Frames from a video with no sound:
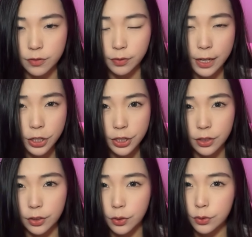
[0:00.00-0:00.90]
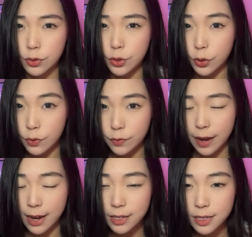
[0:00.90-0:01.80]
flashing a little too
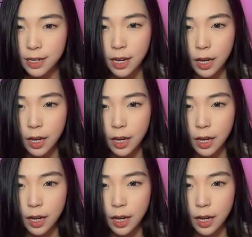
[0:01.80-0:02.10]
fast,